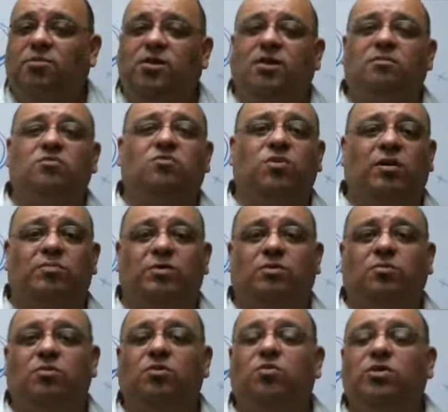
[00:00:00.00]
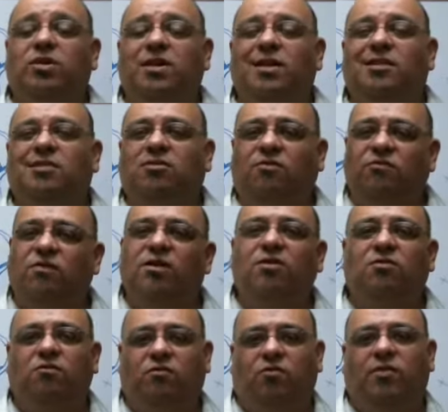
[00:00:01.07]
becomes replicable when you get the
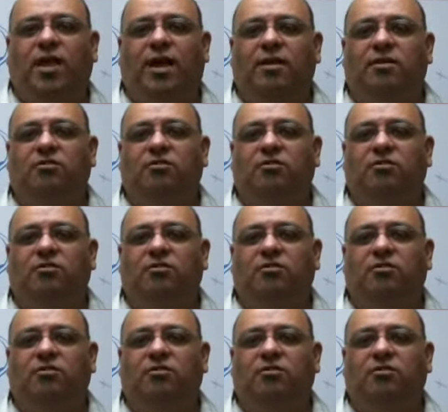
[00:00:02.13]
feel for that.